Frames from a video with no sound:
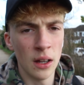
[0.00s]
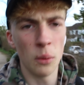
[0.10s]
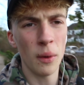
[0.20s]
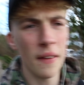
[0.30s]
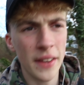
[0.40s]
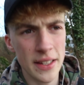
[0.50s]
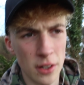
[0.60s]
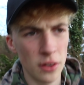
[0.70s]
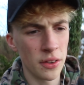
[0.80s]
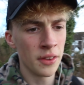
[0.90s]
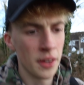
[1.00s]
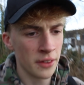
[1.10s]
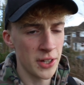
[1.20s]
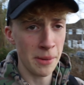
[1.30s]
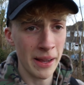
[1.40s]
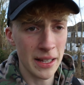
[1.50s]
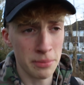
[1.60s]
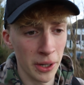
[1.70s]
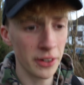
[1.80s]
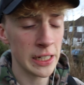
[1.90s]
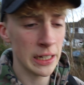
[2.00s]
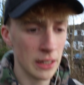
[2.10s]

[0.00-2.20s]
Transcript: One is on GPS mode,